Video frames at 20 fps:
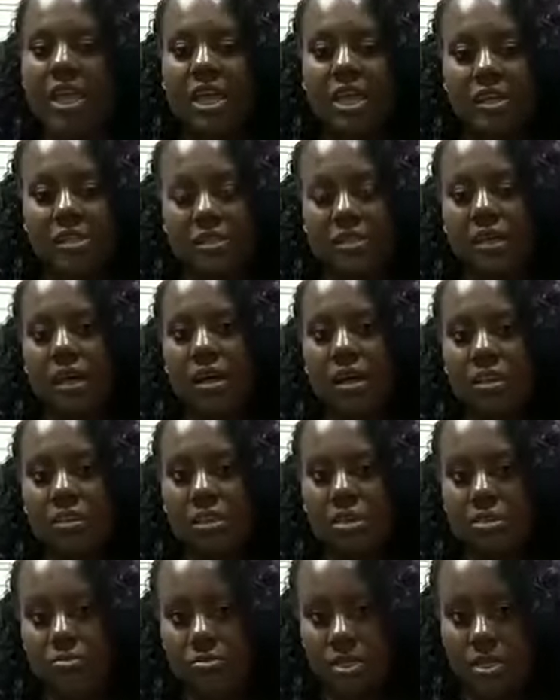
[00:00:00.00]
and it's
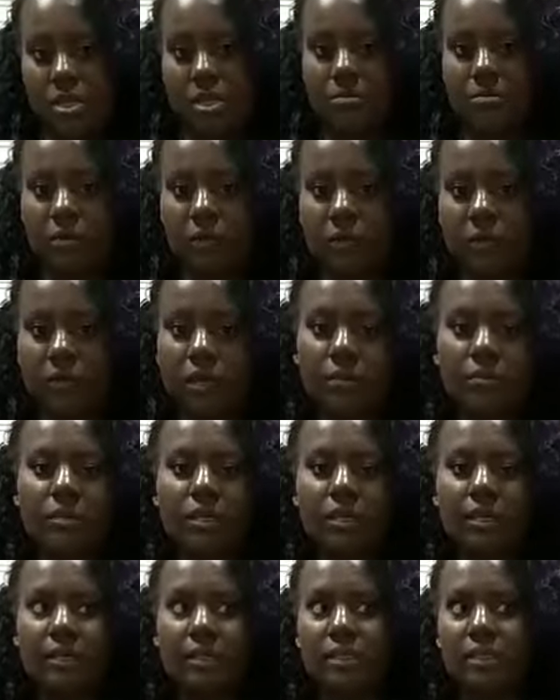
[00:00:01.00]
causing you to get buildup,
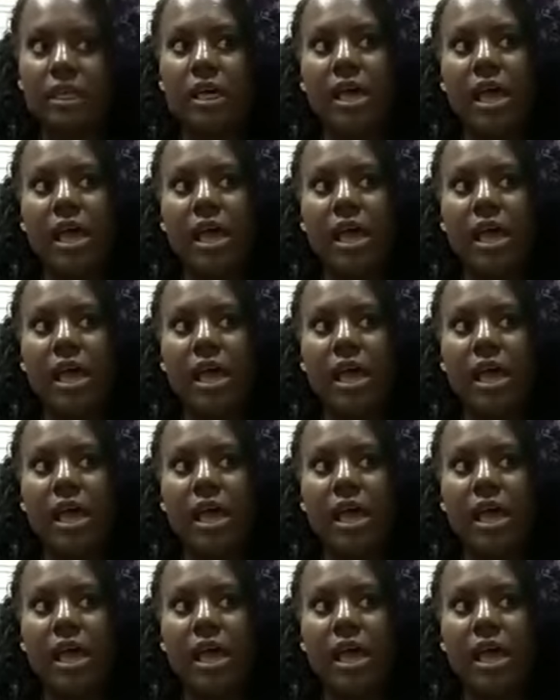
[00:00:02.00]
because